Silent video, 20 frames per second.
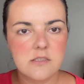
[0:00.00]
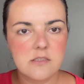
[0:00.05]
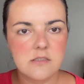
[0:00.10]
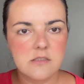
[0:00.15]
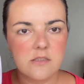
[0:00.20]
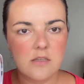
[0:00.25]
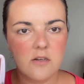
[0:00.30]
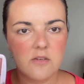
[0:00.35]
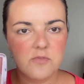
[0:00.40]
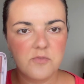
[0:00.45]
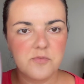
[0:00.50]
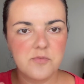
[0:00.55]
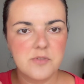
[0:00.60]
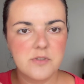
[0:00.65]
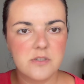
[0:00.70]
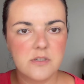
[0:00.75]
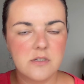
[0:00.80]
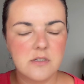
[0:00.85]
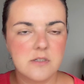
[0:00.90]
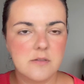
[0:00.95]
stuff,
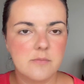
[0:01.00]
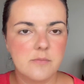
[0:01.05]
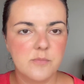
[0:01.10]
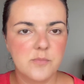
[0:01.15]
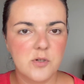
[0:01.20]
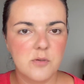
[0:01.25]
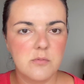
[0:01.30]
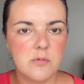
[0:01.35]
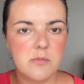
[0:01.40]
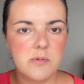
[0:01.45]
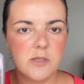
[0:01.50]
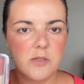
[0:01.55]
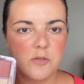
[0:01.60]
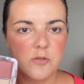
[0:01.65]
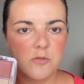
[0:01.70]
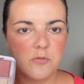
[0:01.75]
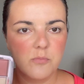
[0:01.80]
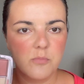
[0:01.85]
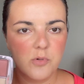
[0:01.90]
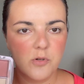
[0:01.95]
probably
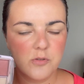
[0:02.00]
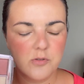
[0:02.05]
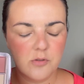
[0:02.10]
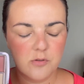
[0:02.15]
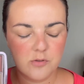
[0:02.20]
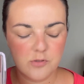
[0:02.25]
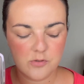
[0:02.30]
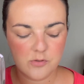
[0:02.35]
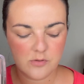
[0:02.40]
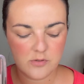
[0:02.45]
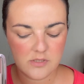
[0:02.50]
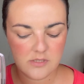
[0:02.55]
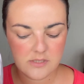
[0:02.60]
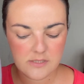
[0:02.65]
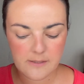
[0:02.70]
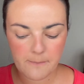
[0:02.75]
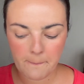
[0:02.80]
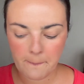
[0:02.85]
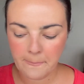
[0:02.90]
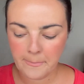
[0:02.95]
you bought also this.
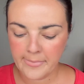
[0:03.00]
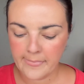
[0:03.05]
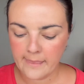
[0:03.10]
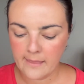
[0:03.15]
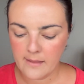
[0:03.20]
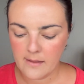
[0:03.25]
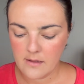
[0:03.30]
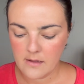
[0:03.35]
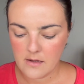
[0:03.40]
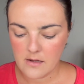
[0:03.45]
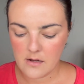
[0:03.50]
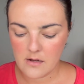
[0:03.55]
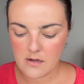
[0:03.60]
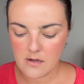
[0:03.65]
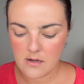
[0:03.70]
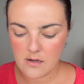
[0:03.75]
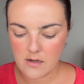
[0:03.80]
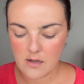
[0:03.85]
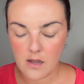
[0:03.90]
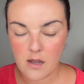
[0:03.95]

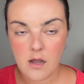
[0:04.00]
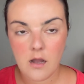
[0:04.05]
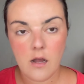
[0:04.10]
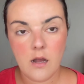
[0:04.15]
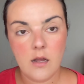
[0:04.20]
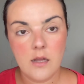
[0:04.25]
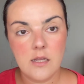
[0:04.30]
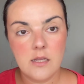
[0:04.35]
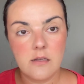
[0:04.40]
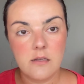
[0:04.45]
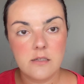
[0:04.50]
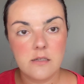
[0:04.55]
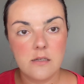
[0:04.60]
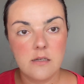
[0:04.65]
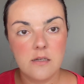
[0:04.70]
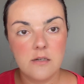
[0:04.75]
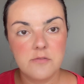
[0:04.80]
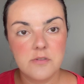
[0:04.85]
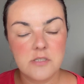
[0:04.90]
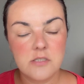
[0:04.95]

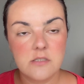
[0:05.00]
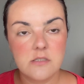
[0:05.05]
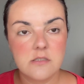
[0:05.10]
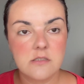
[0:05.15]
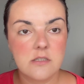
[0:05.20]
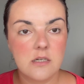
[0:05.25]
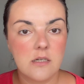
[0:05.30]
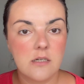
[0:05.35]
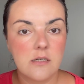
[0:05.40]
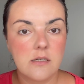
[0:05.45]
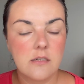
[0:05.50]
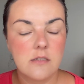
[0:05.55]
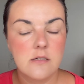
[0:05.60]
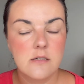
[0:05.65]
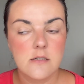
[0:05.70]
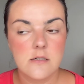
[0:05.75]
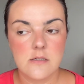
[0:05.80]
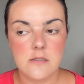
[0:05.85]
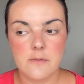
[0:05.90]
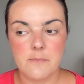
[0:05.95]
Ever since I
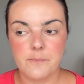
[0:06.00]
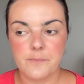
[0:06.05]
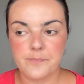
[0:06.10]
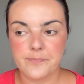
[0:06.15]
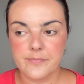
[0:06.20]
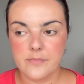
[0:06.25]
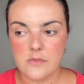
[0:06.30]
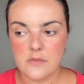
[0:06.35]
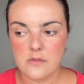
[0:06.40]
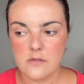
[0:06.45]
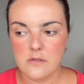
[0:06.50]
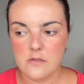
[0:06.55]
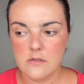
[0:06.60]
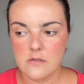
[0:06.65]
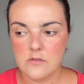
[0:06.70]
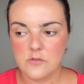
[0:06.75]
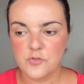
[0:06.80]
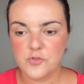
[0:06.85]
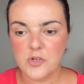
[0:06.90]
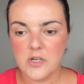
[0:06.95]

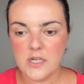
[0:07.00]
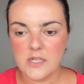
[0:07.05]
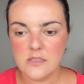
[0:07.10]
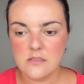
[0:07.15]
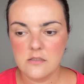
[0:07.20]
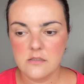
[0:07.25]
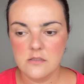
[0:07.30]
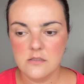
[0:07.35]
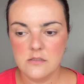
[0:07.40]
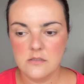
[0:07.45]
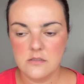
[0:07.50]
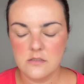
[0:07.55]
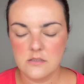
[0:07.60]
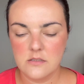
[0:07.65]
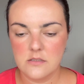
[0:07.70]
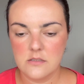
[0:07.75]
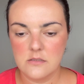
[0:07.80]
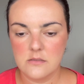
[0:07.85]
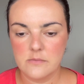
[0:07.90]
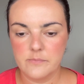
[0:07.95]
tried
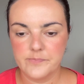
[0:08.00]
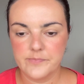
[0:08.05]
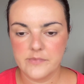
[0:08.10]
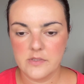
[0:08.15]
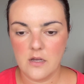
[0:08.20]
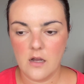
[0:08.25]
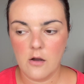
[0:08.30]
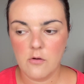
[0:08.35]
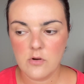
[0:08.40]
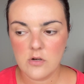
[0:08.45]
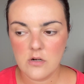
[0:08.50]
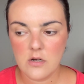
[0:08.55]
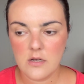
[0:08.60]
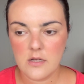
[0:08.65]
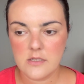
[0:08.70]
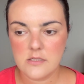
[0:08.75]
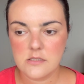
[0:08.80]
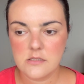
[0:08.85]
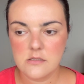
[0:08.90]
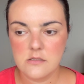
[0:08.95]

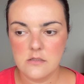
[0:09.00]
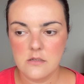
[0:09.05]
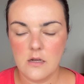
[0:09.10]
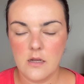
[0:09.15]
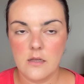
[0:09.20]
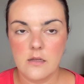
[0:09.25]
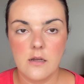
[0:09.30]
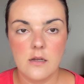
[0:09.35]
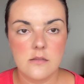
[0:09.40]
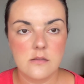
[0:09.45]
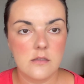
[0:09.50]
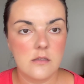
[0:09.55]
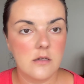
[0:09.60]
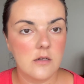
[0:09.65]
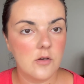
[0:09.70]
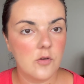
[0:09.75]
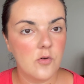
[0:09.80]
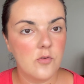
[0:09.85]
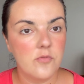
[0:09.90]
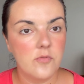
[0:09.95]
Hourglass, I got in
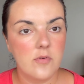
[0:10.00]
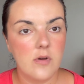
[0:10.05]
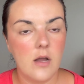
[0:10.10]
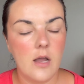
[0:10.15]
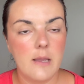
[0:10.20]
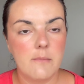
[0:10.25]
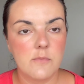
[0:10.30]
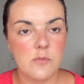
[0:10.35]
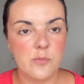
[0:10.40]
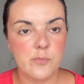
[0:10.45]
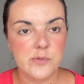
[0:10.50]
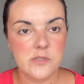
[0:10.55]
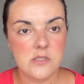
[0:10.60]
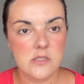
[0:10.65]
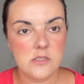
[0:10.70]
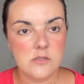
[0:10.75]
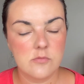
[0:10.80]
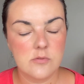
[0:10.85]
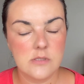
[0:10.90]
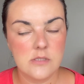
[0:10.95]
love. I'm
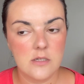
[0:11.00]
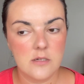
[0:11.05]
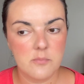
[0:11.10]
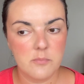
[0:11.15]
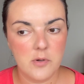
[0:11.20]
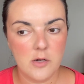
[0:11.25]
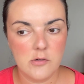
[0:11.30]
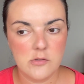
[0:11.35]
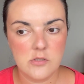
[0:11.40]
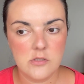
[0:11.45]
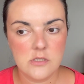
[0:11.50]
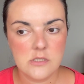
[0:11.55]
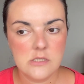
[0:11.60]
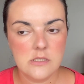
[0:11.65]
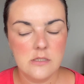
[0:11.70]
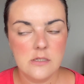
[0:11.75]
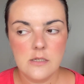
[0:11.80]
obsessed with their powders.